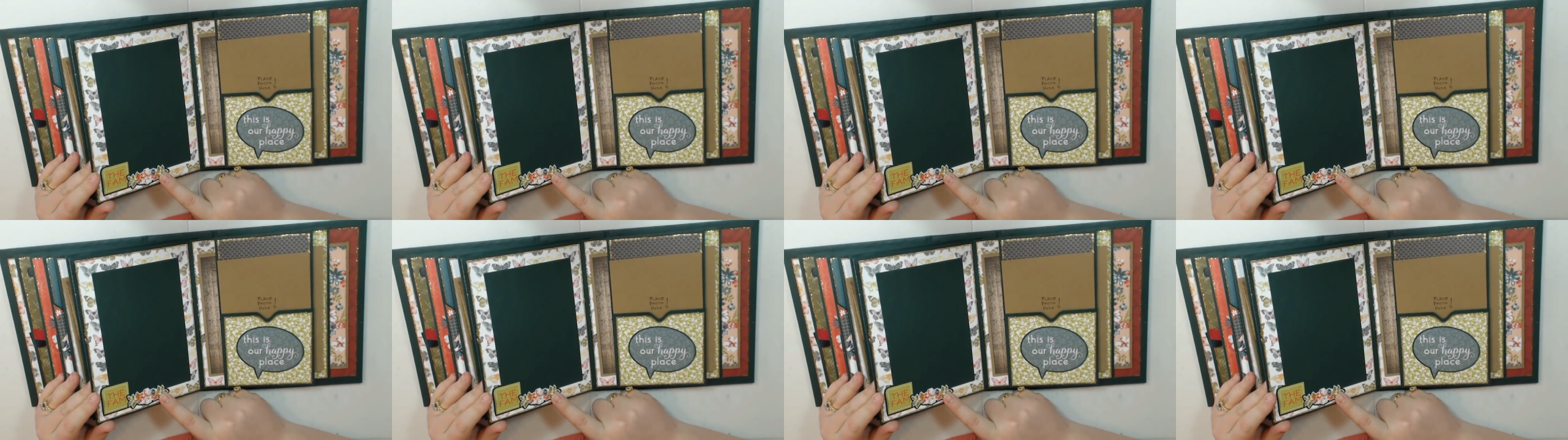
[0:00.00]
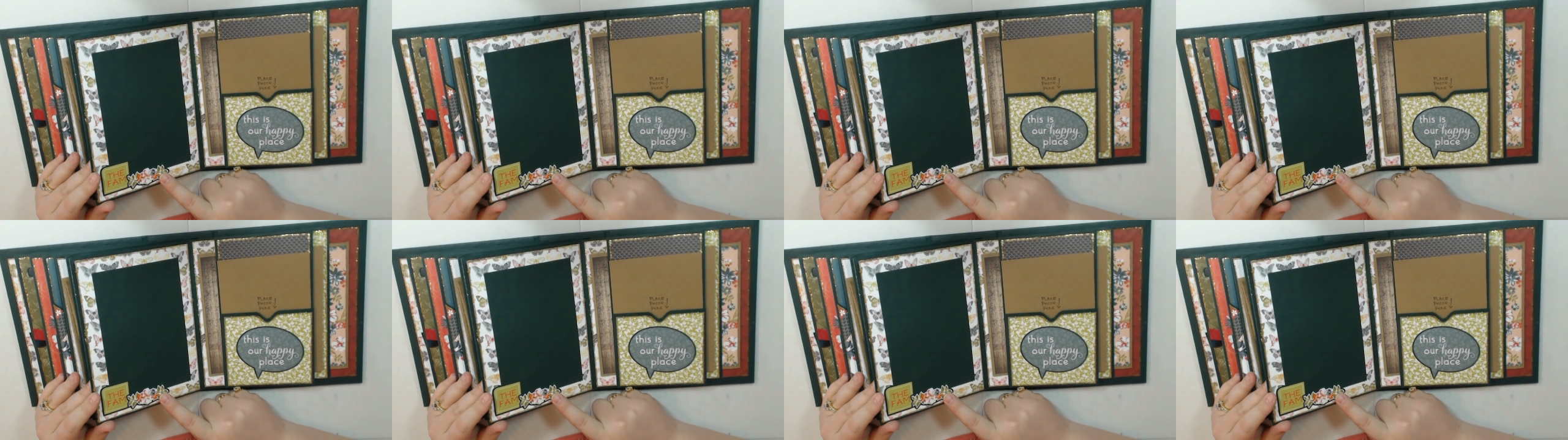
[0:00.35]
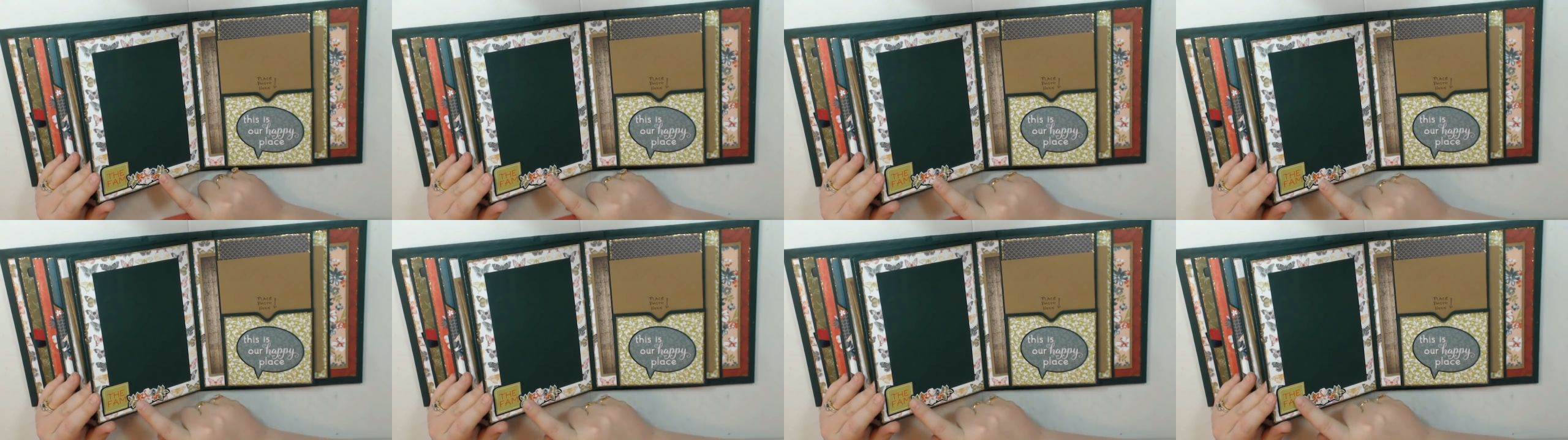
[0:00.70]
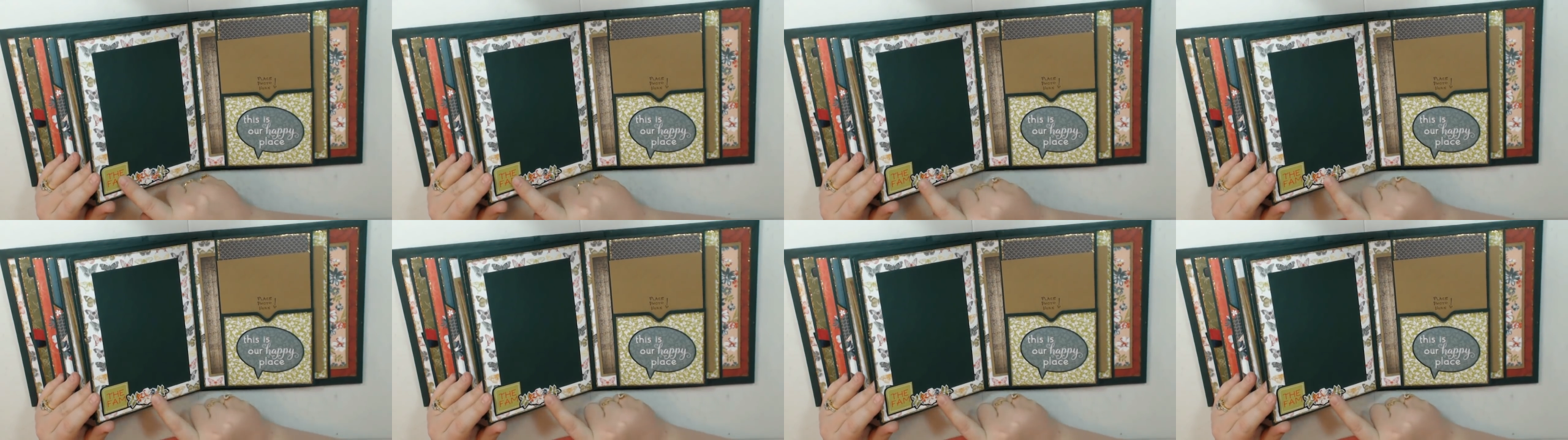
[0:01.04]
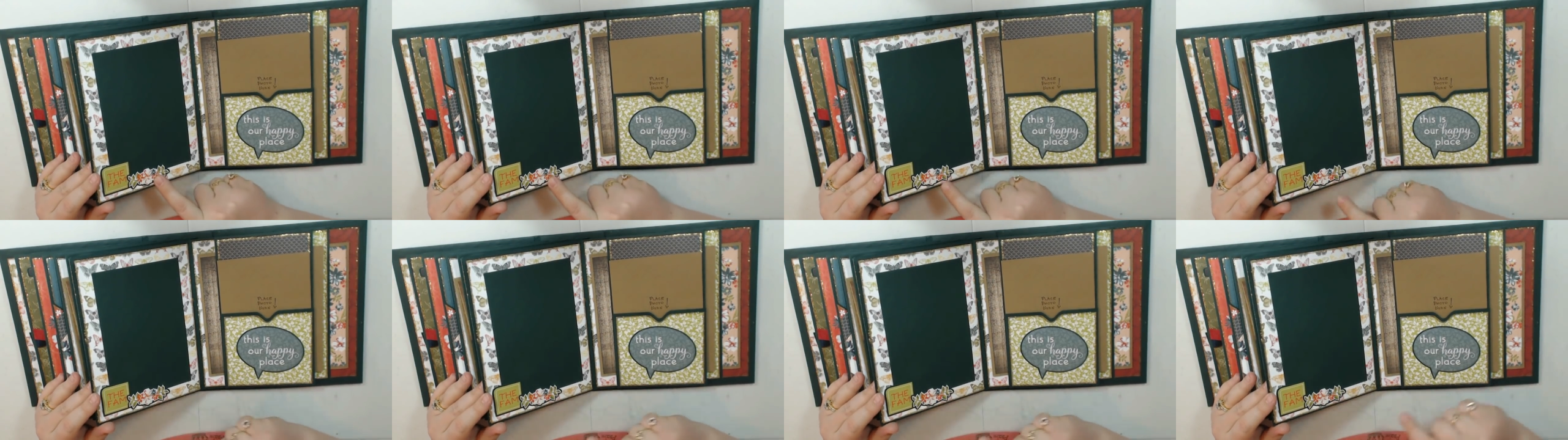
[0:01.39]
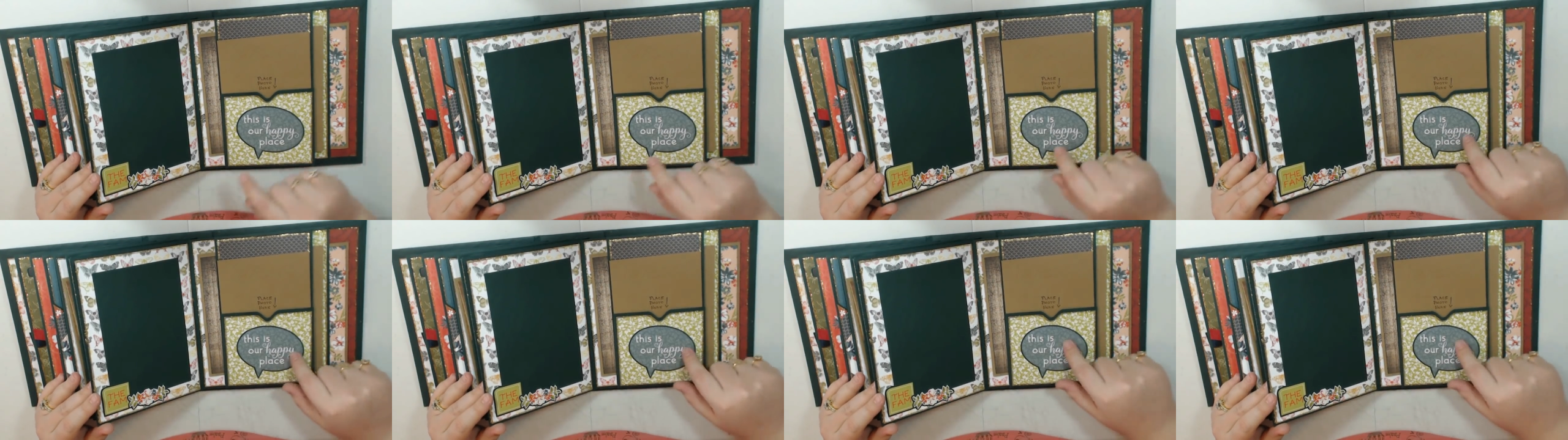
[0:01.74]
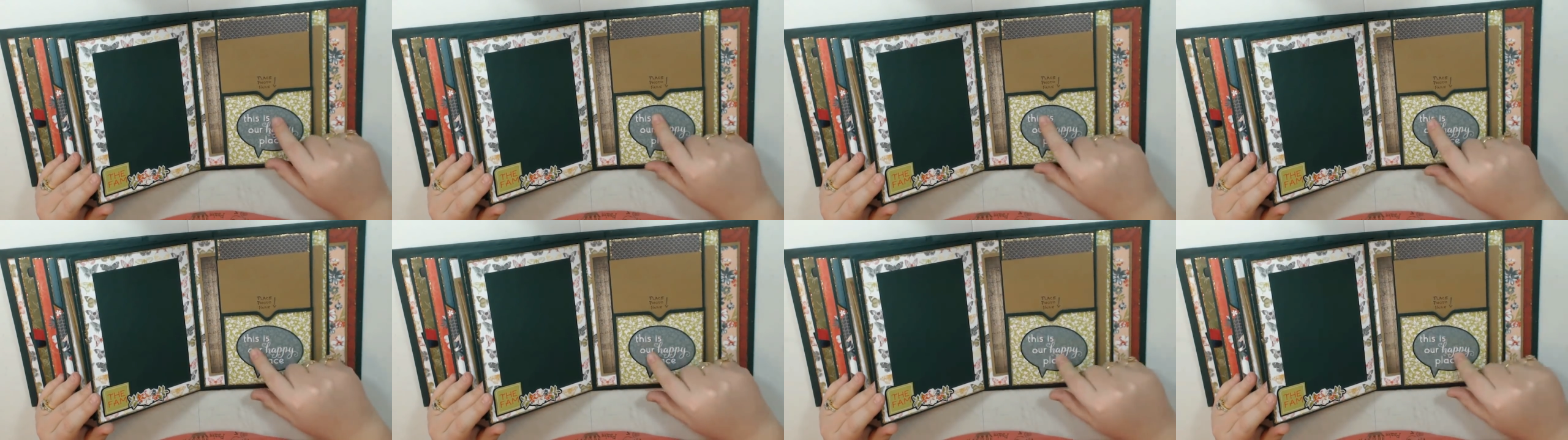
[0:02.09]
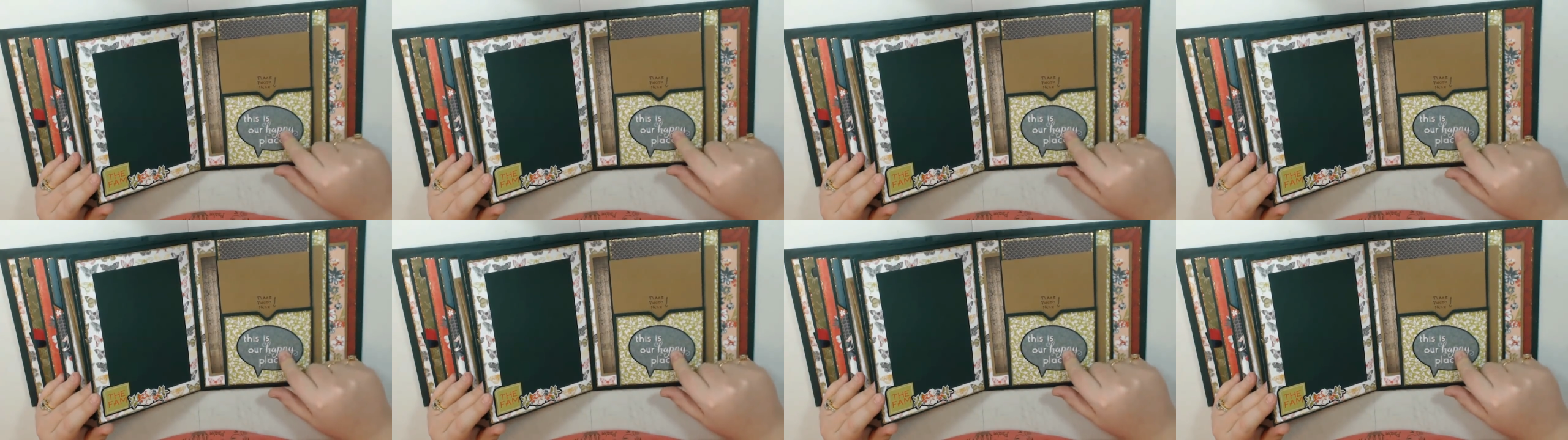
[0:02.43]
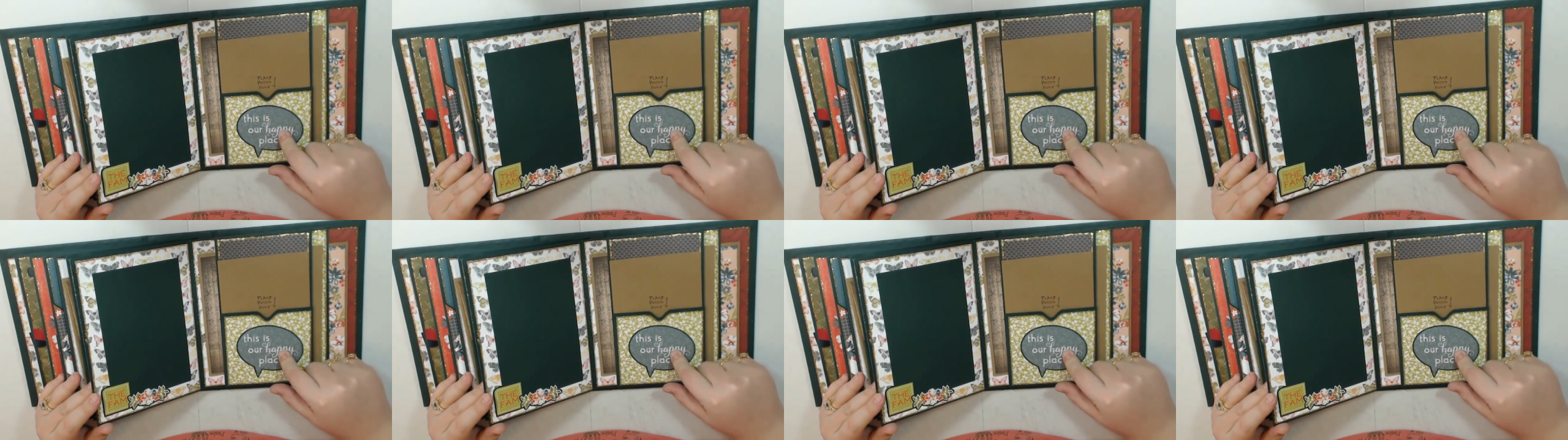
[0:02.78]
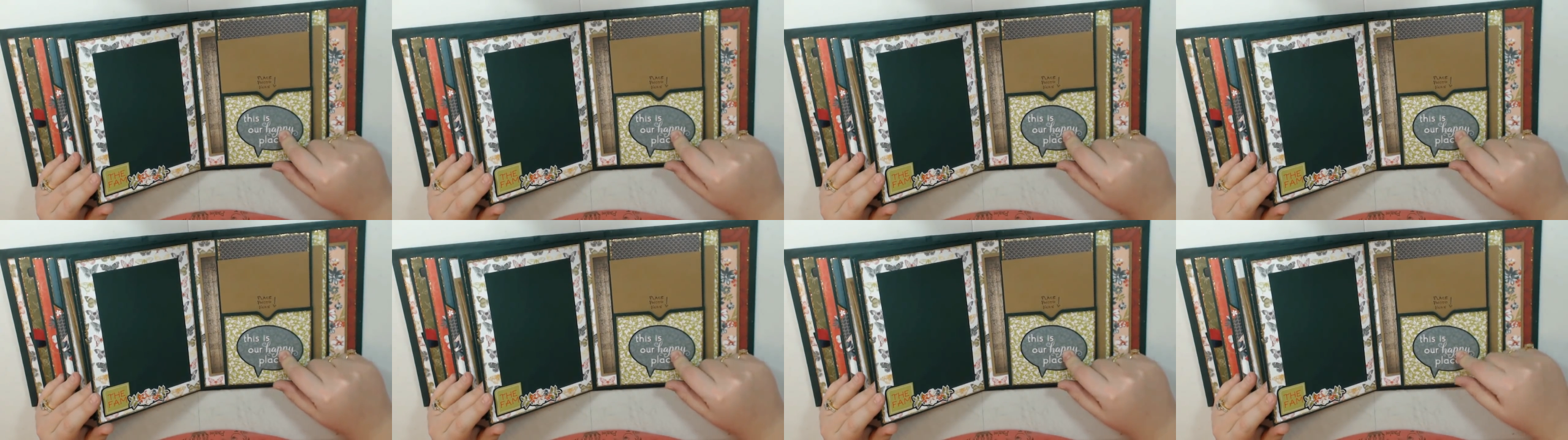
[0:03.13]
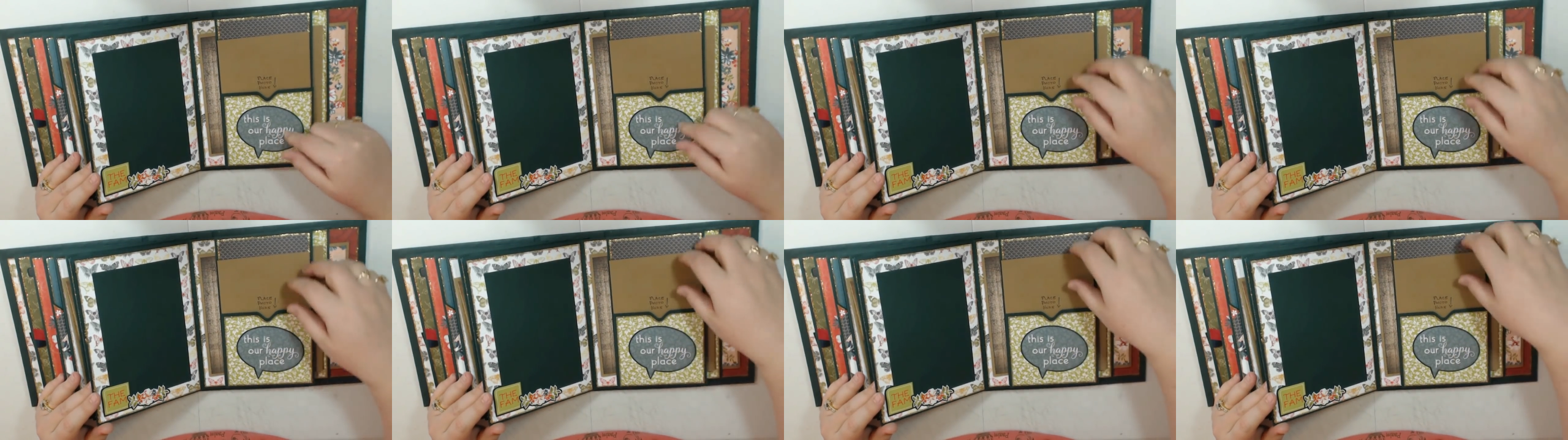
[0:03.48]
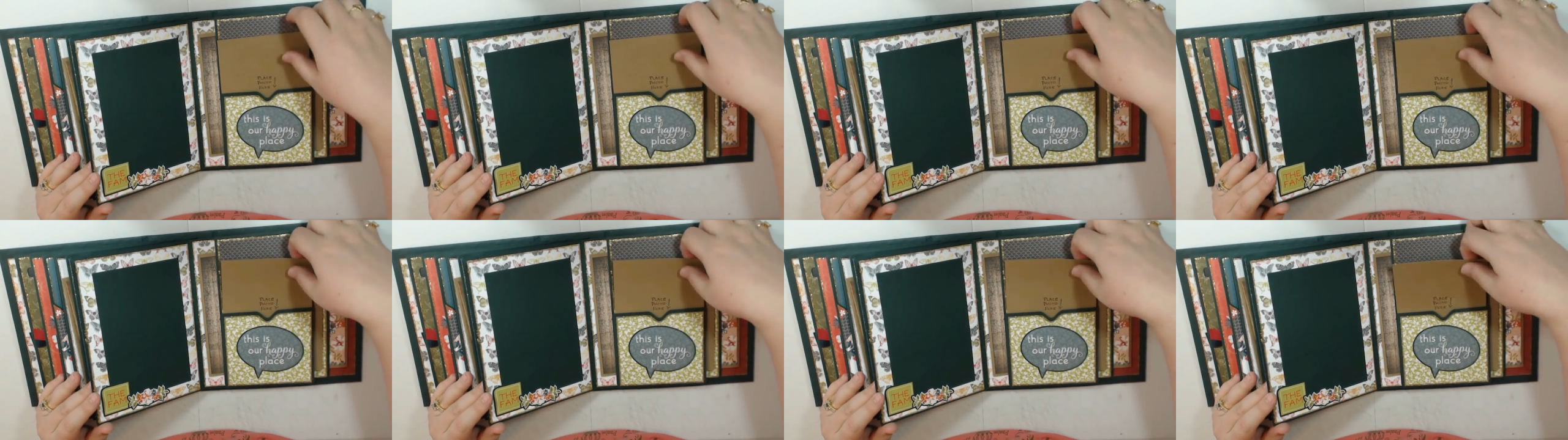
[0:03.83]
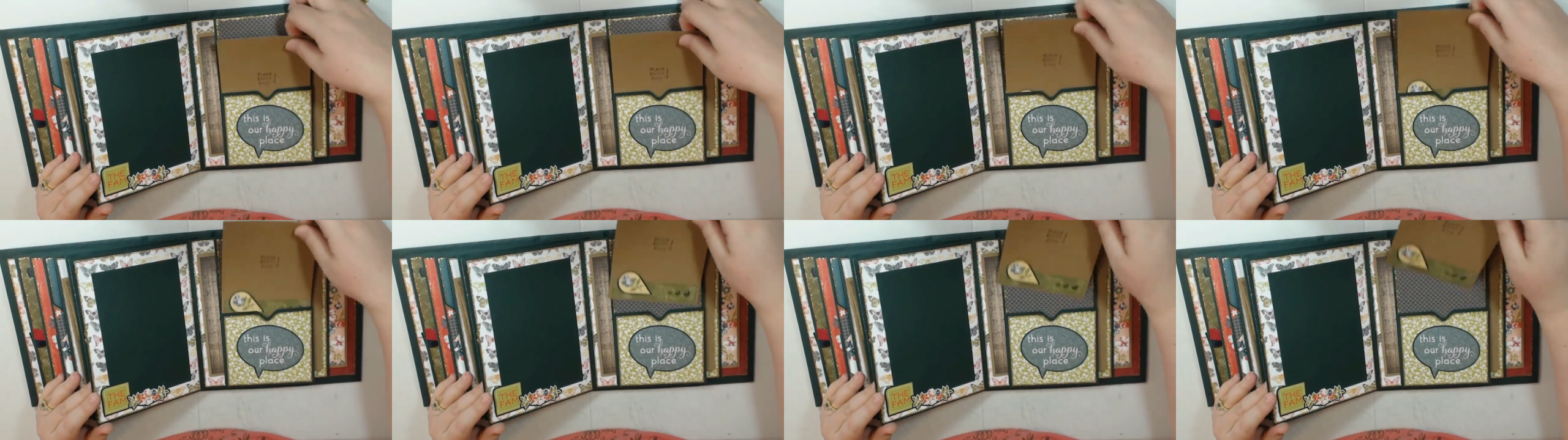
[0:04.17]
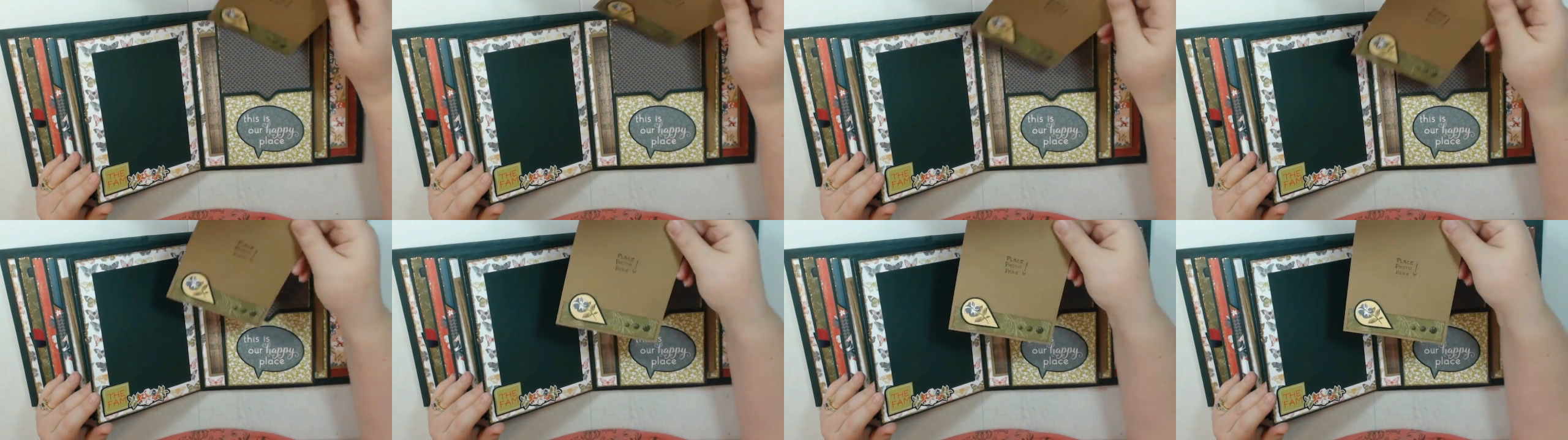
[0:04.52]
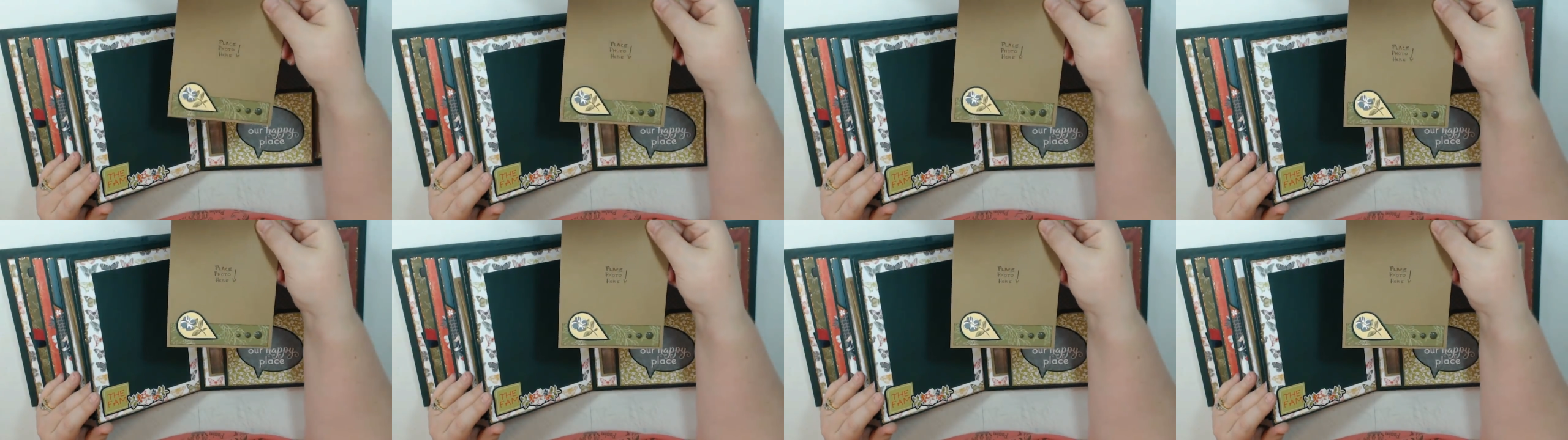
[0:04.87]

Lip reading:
No face is visible, so there are no lips to read.